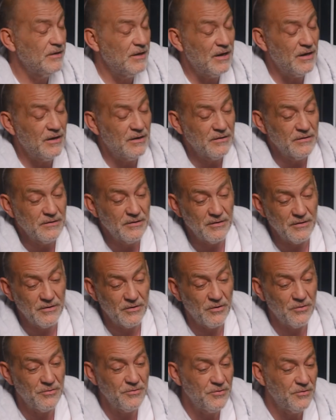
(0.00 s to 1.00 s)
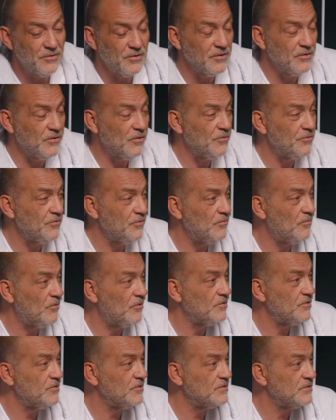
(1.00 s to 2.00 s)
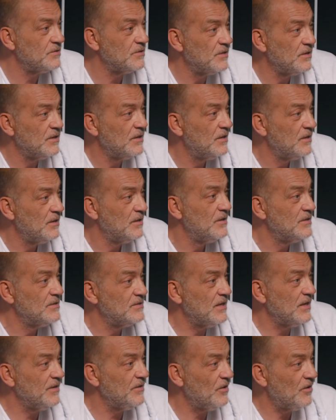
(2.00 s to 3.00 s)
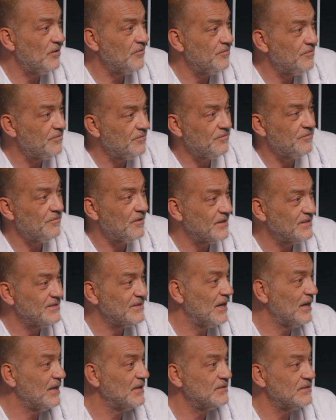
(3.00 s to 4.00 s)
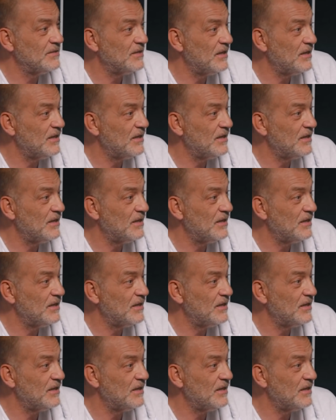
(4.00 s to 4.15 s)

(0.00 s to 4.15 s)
Yeah, go through the motions, say the odd for fuck's sakes,